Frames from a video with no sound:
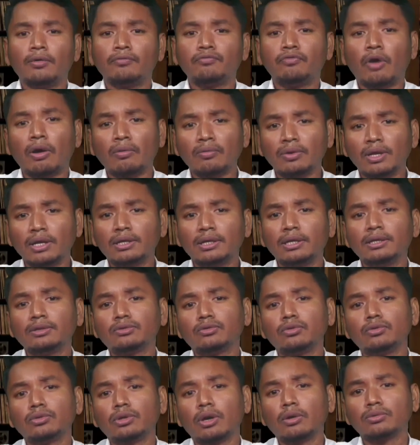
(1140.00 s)
founded in
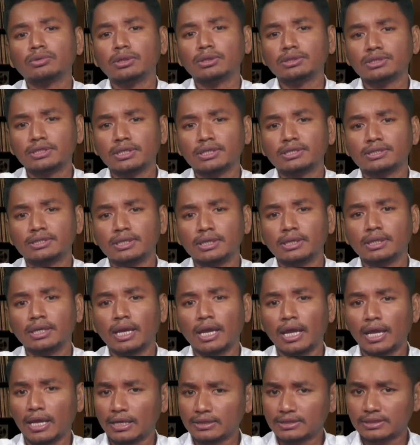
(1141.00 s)
2016,
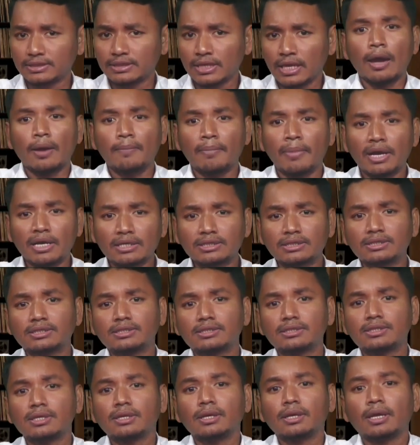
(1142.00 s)
has amassed
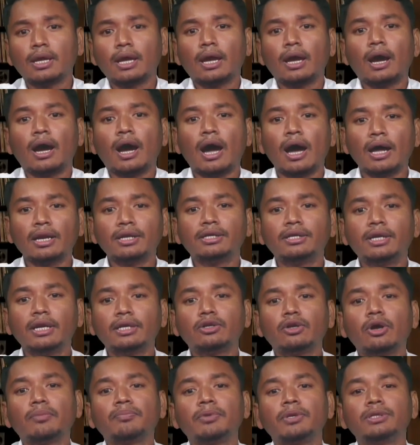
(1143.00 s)

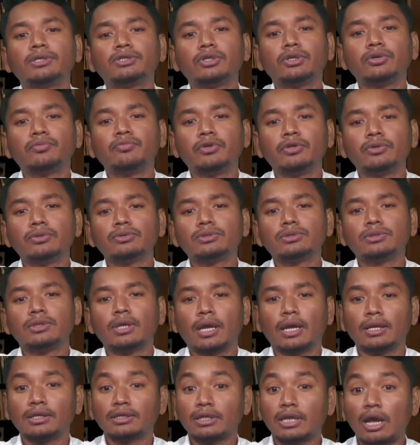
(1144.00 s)
hundreds of interviews
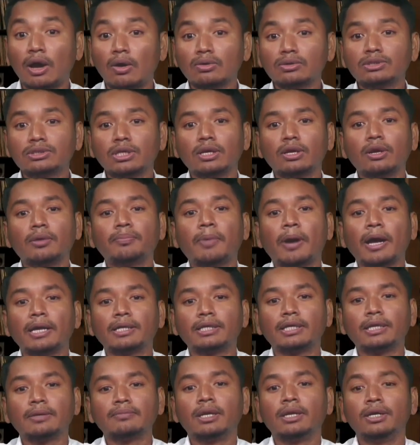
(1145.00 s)
and thousands of
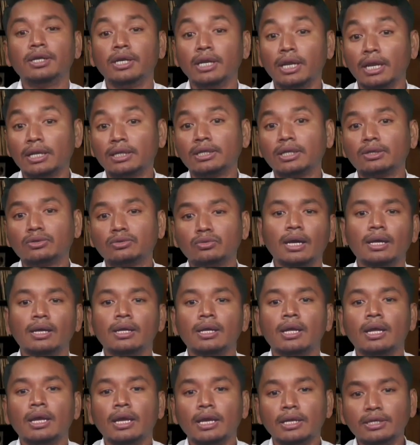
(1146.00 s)
items related to
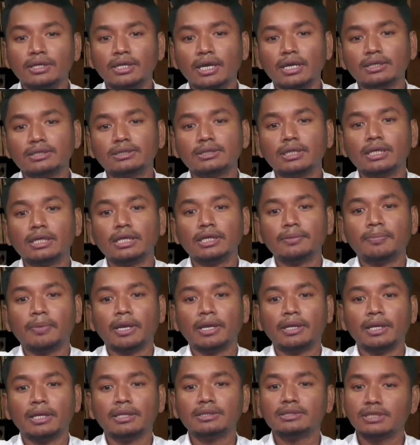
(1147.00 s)
India's
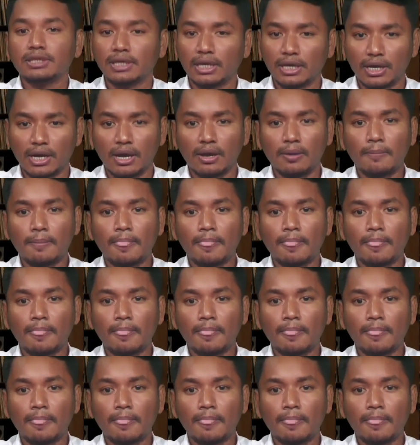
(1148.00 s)
independence era,